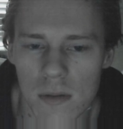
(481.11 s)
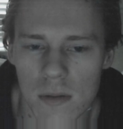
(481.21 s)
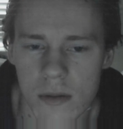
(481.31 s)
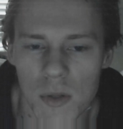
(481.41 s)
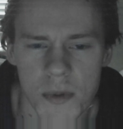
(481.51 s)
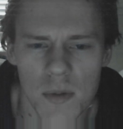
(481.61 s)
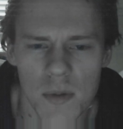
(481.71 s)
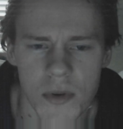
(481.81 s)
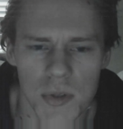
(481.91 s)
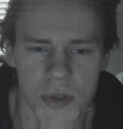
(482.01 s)
are more so just for
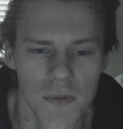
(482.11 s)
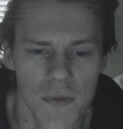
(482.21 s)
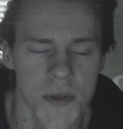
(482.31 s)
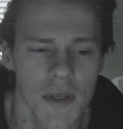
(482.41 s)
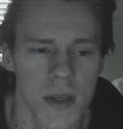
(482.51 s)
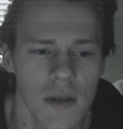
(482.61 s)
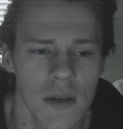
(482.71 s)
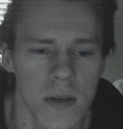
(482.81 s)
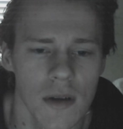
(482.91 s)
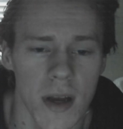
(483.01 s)
skin. I had
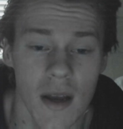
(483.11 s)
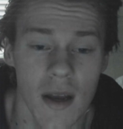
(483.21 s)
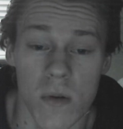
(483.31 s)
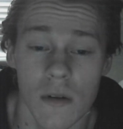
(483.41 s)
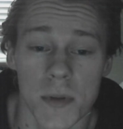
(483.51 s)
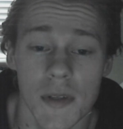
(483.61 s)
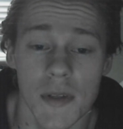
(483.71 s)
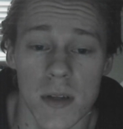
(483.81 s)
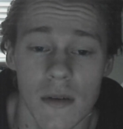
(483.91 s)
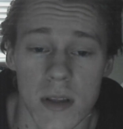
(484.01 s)
horrible skin
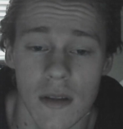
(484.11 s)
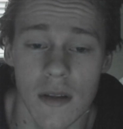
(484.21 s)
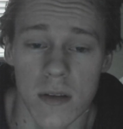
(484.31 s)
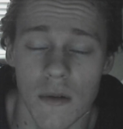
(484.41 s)
growing up,